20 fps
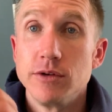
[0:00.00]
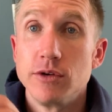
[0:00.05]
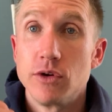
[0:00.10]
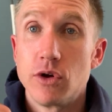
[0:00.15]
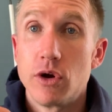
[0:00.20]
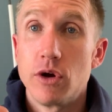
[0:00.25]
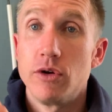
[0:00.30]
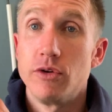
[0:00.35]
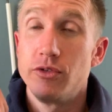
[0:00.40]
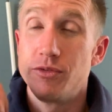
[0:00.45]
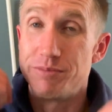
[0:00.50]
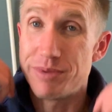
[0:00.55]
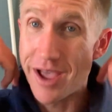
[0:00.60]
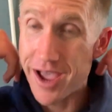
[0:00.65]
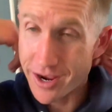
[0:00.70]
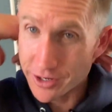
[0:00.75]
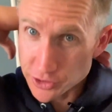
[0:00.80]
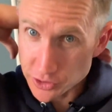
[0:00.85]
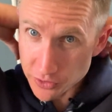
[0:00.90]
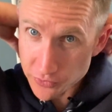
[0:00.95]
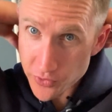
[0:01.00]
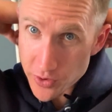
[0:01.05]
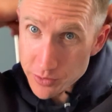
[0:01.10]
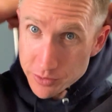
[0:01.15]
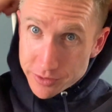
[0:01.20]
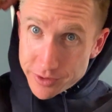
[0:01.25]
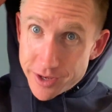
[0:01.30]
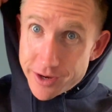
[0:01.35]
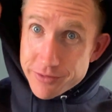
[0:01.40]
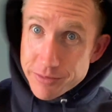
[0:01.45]
curved back. So if I
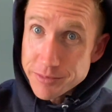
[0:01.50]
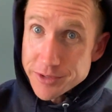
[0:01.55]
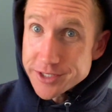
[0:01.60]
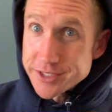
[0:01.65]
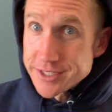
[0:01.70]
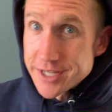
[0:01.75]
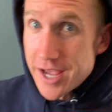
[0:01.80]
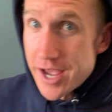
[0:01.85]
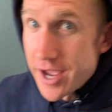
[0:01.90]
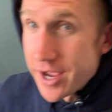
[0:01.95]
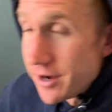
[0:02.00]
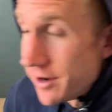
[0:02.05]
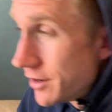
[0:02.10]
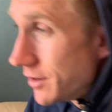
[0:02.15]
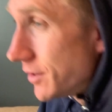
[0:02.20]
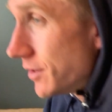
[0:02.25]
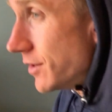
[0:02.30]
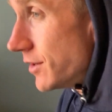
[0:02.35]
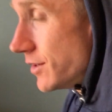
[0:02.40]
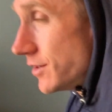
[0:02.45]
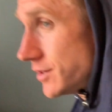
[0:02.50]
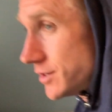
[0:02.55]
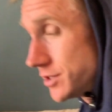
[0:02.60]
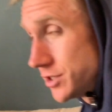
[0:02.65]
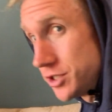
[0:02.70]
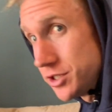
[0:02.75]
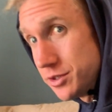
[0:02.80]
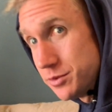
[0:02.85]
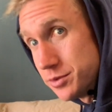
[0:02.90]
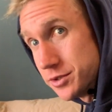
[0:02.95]
were from the side,
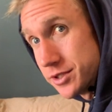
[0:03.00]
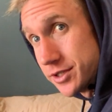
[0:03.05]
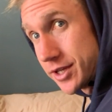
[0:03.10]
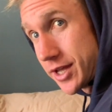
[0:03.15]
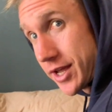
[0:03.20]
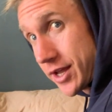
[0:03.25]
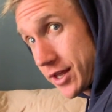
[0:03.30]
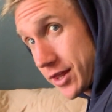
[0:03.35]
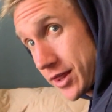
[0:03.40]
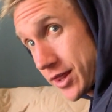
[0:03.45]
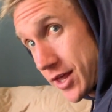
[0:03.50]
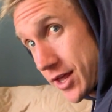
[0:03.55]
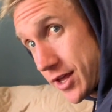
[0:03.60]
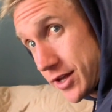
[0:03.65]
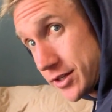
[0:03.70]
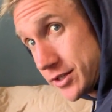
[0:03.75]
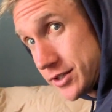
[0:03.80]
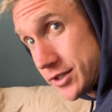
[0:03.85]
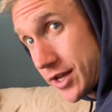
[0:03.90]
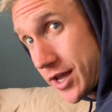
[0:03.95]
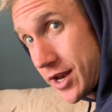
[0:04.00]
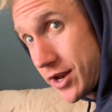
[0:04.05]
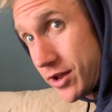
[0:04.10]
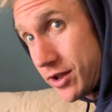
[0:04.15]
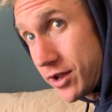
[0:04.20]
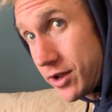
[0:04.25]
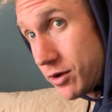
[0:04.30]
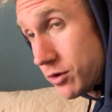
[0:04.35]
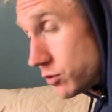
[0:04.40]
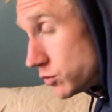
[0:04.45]
she was like this, and
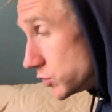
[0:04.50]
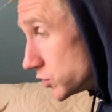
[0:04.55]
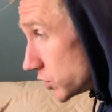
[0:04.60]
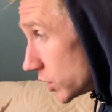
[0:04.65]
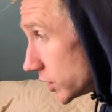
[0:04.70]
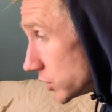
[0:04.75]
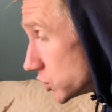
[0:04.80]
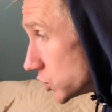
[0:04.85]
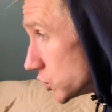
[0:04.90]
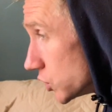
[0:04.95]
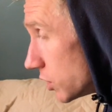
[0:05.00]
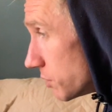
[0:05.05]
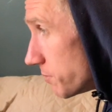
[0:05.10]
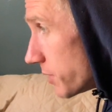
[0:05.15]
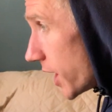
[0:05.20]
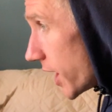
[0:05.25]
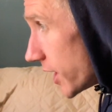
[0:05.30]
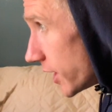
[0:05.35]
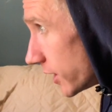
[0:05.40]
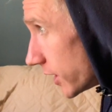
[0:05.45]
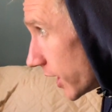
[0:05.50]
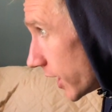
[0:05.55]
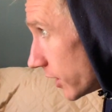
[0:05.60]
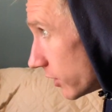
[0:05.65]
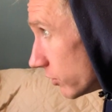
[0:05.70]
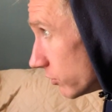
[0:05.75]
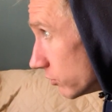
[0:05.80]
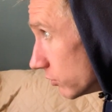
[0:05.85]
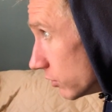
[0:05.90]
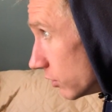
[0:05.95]
it was so bad. It kind
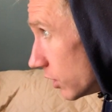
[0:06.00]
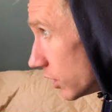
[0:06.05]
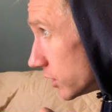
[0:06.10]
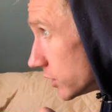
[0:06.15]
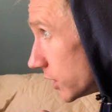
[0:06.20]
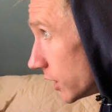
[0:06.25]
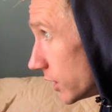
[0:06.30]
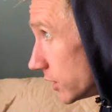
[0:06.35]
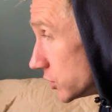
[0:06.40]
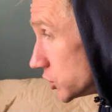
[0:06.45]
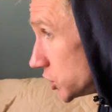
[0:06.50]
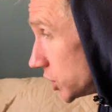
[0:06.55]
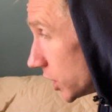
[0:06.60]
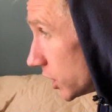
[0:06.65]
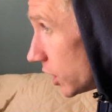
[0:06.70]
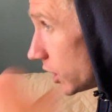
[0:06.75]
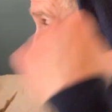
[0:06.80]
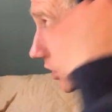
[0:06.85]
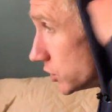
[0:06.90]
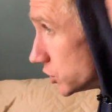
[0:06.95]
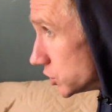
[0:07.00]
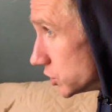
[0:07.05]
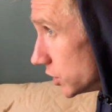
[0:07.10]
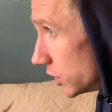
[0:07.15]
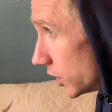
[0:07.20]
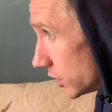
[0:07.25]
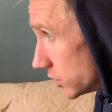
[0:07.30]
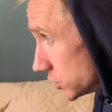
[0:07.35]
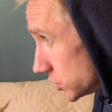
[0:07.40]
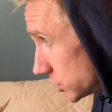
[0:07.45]
of looked, she had a hunch, she
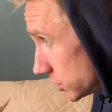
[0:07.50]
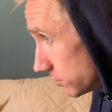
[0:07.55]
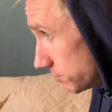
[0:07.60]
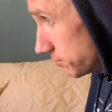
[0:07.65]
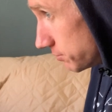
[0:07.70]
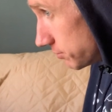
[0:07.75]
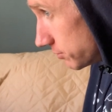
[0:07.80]
had